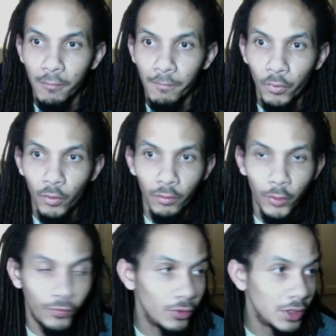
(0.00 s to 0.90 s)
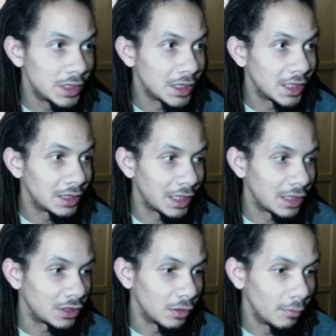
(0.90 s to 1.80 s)
We'll review these again to catch
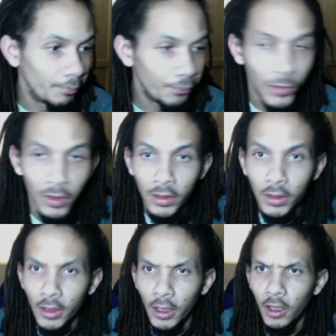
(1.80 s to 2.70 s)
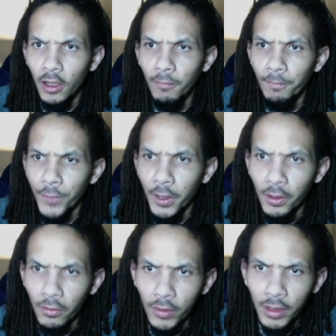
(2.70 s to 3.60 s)
up. Another
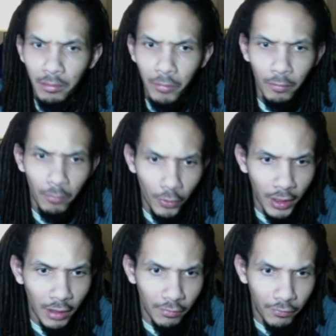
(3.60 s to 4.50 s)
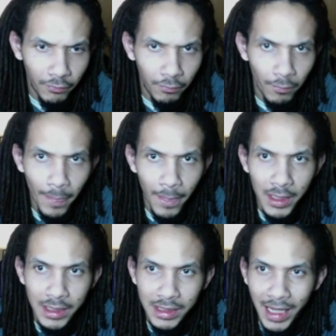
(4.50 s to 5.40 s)
one that broke out
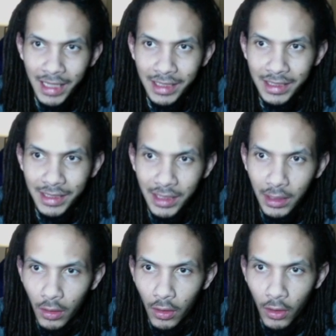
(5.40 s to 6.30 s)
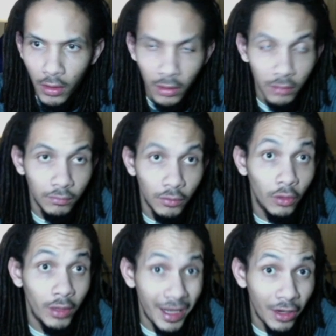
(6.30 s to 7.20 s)
is ADR or
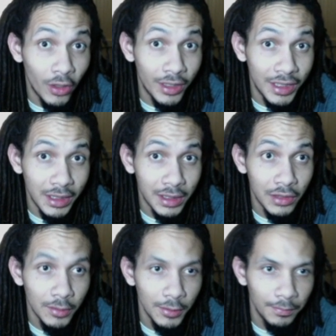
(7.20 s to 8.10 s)
ARD, excuse me.